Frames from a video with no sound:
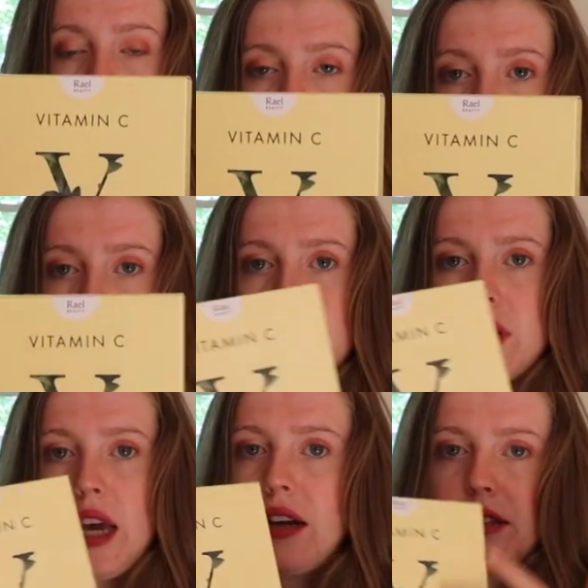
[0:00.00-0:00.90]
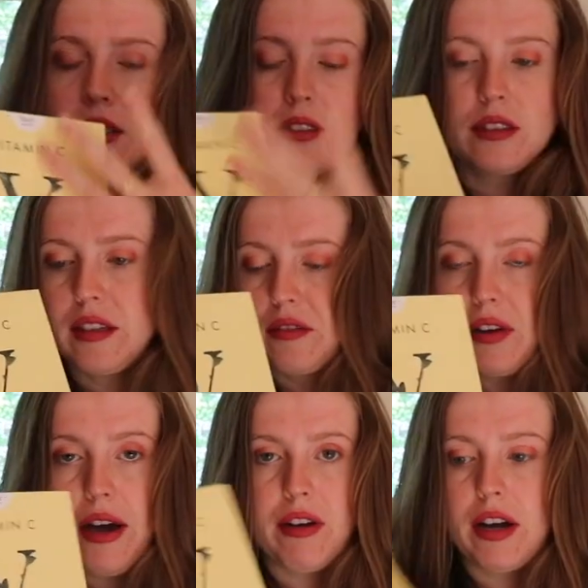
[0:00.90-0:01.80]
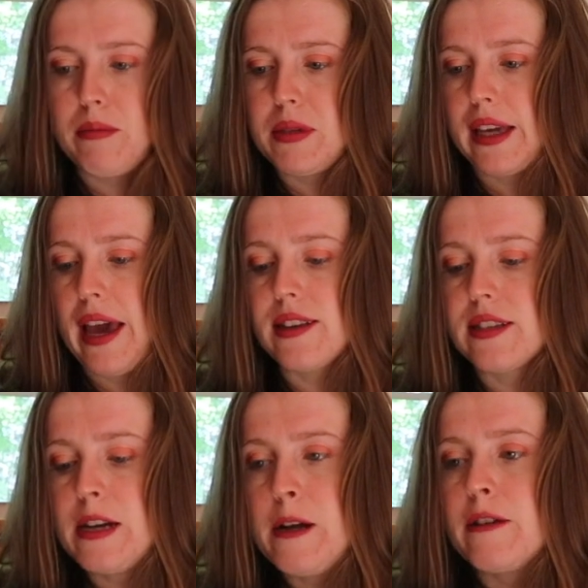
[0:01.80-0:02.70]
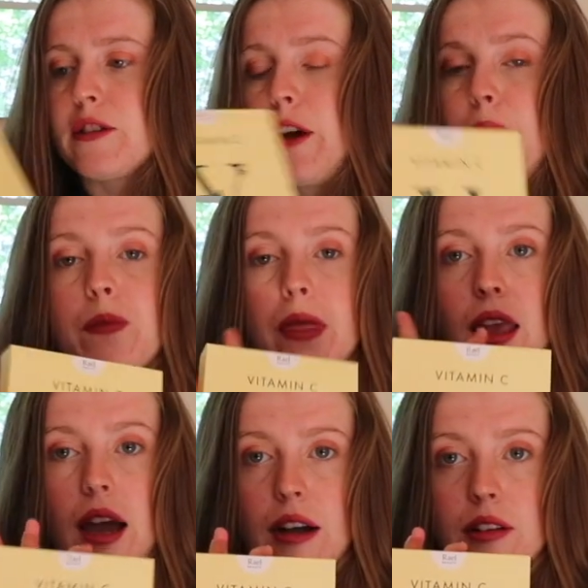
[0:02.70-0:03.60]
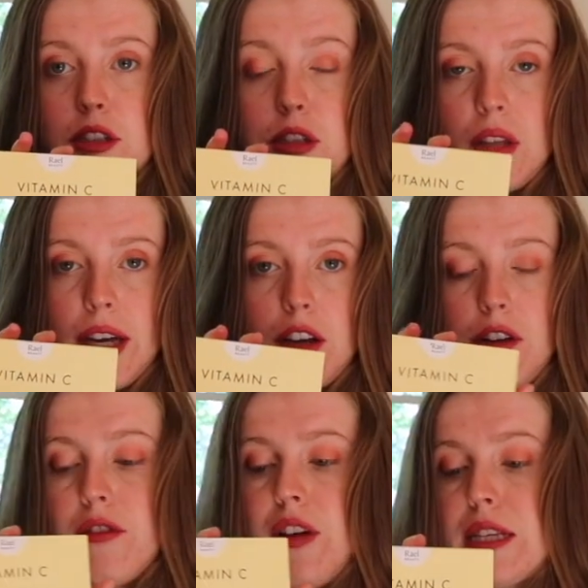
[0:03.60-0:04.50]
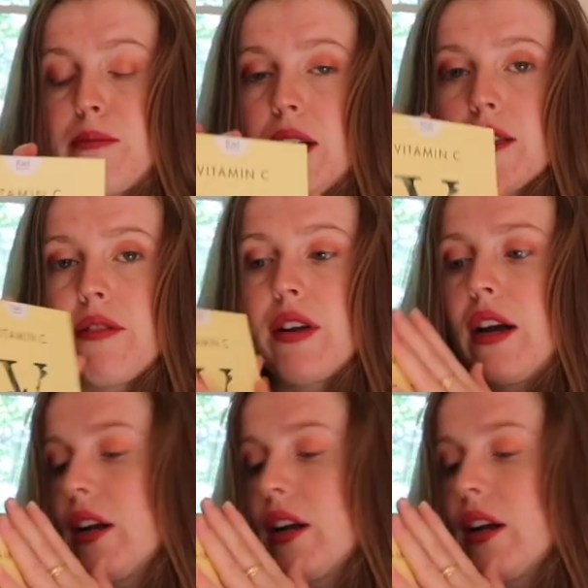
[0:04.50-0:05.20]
so I counted this as 5 items, I guess. So I do a good face mask every now and